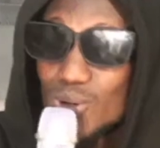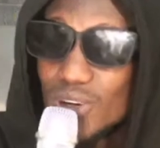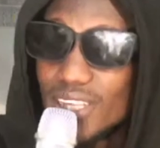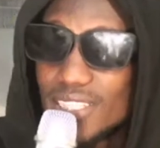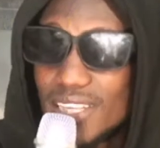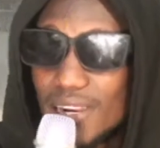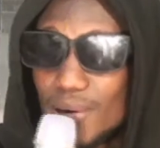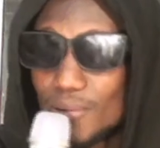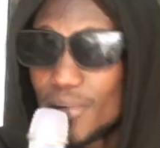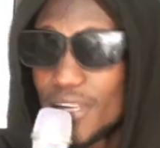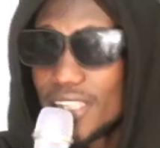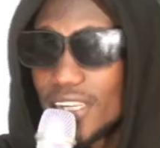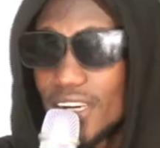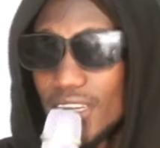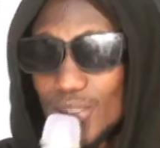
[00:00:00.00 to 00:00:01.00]
Ezarawo
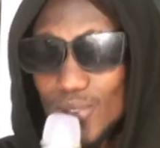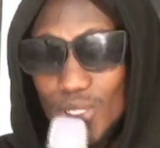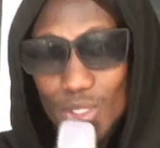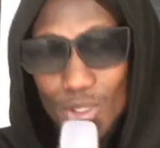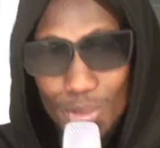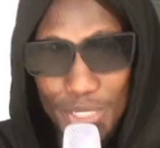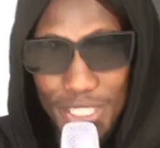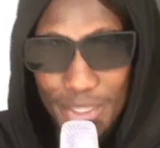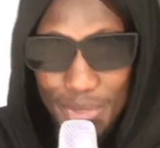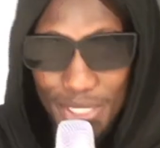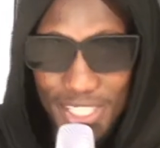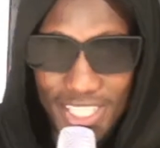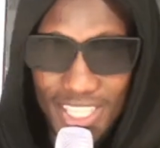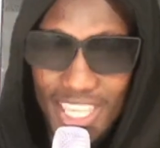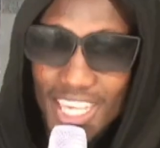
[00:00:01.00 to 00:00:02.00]
mdachikayito
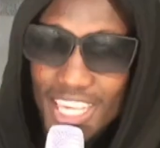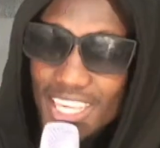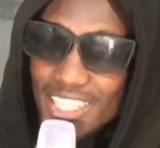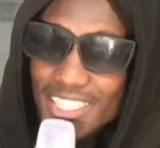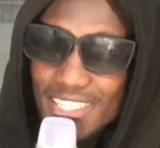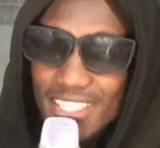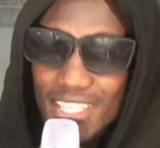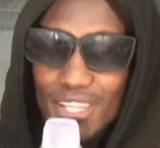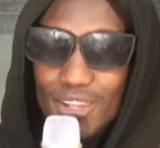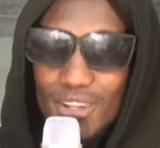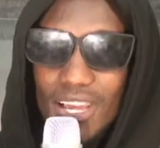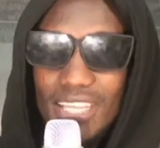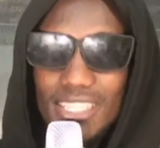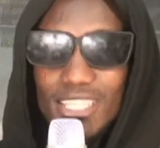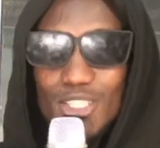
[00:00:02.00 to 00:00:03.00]
yikuminibiri. It's still
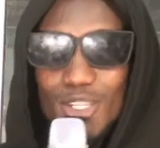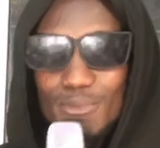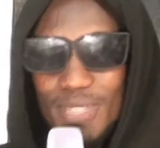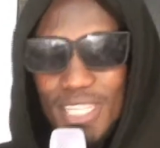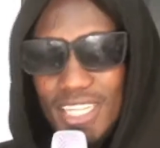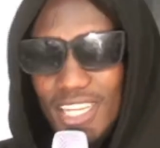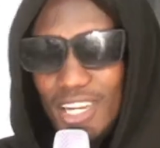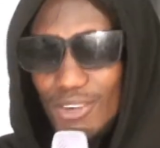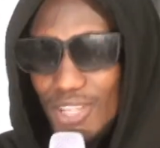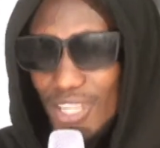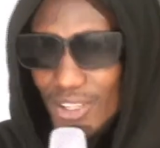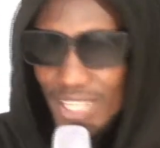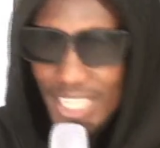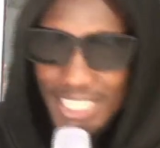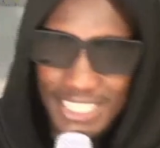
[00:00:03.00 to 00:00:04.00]
at the top 10
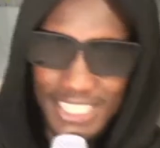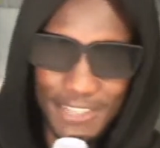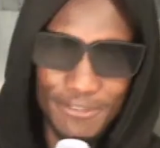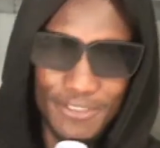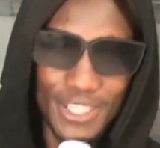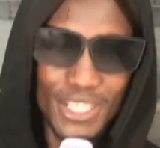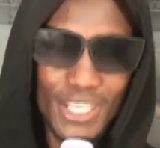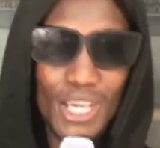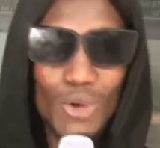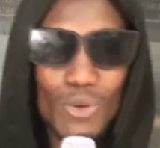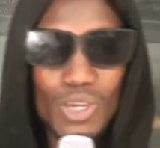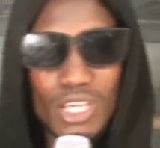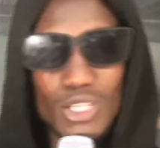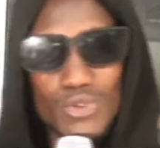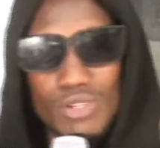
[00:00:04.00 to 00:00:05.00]
countdown, ATV.
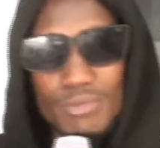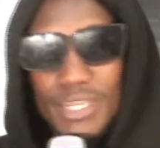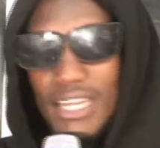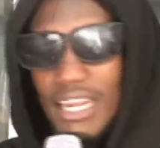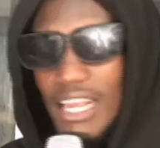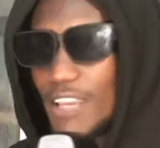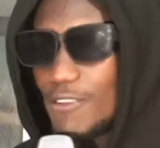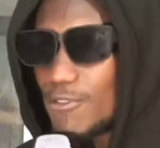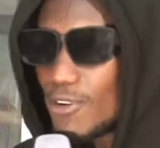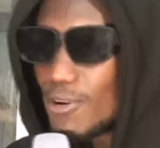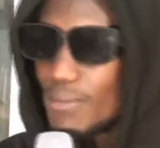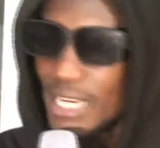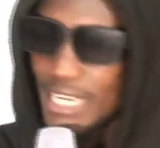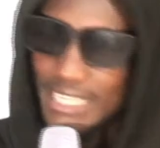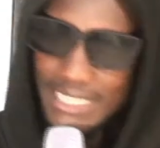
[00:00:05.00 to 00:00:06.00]
We are streaming live
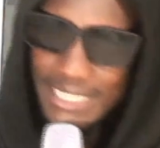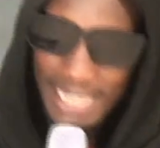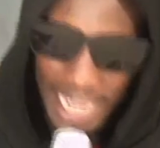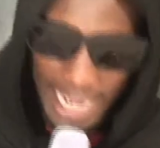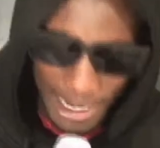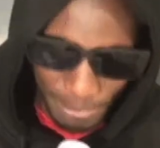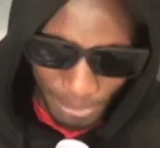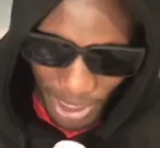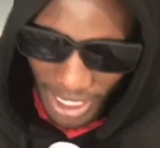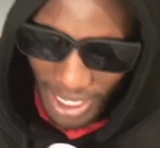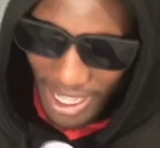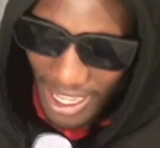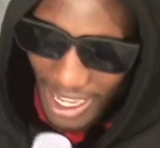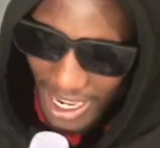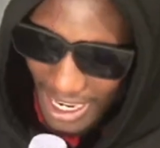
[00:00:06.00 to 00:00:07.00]
from 8 Hub.
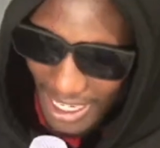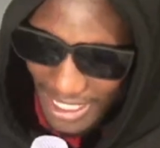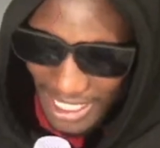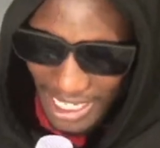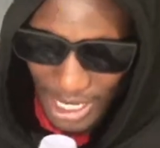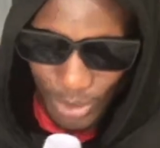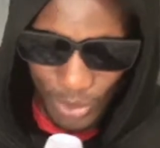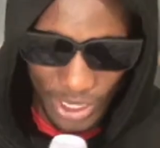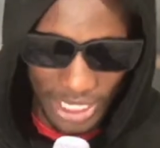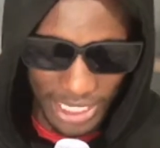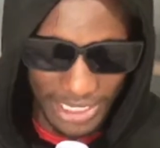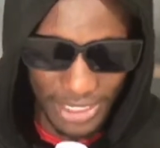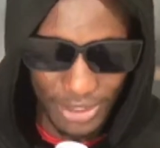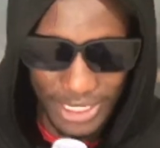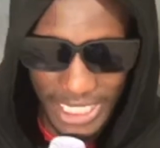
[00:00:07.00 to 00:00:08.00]
And we are
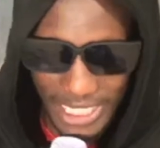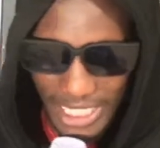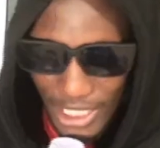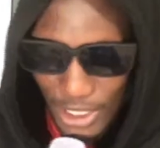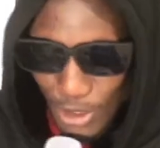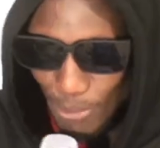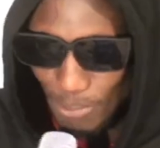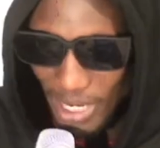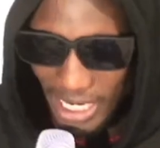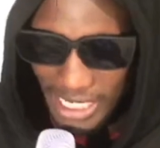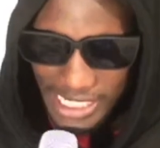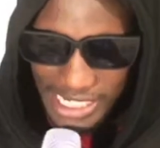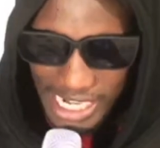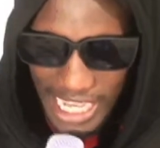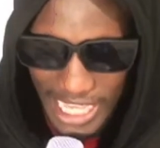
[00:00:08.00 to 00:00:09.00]
still taking you mpaka
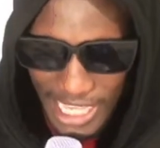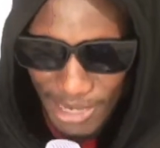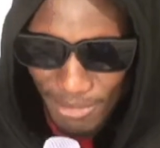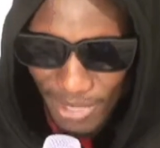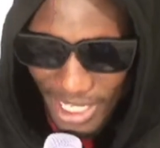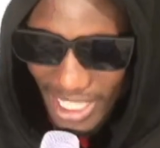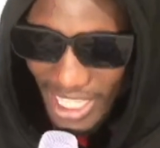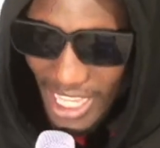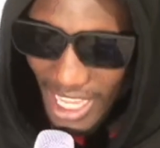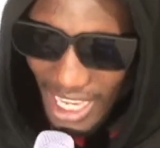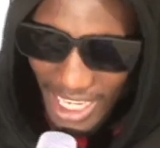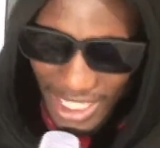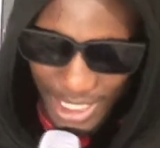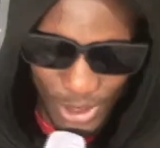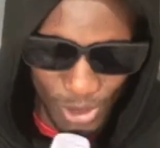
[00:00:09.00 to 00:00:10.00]
shahemwe.
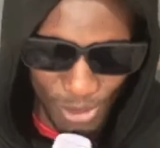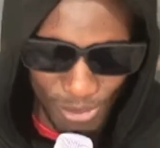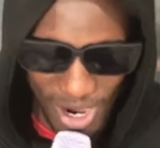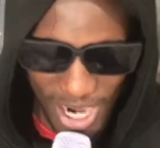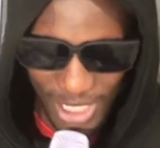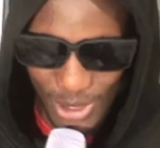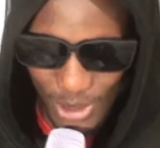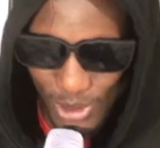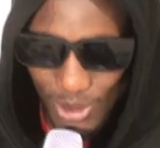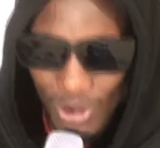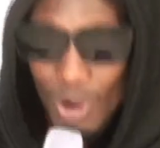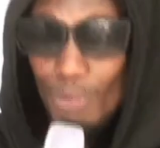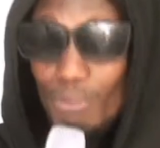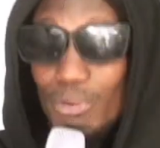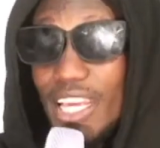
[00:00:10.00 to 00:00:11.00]
Zomwazio
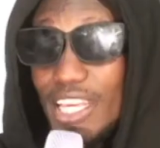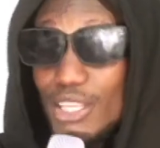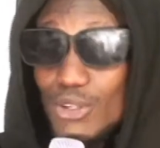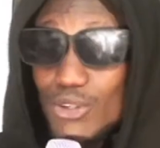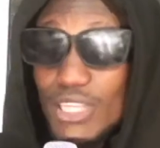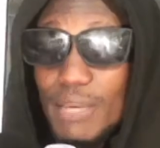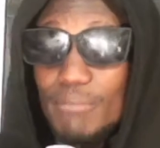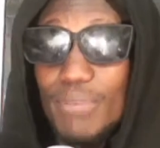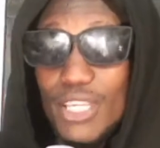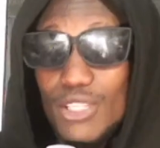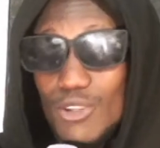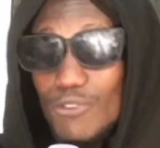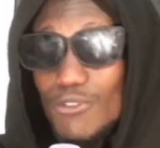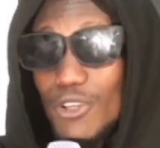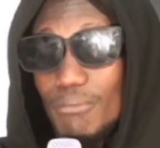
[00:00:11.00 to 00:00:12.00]
playing you the
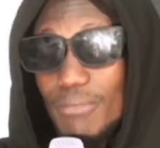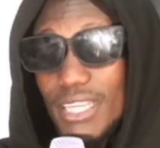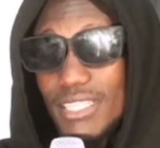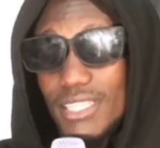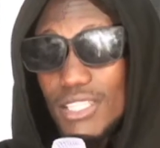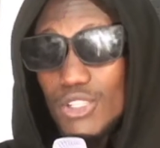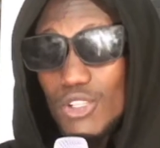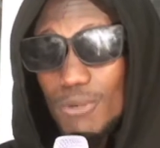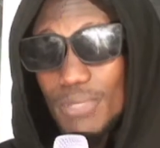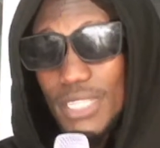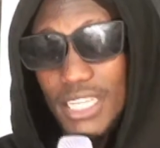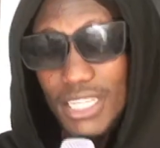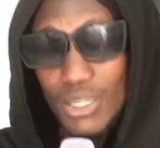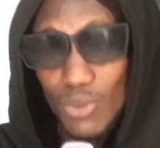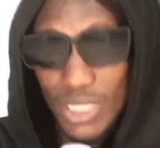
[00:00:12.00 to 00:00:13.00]
best of your best top
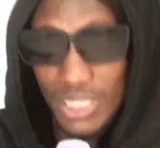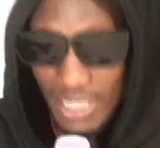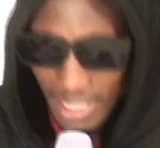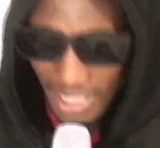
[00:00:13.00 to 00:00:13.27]
10 Western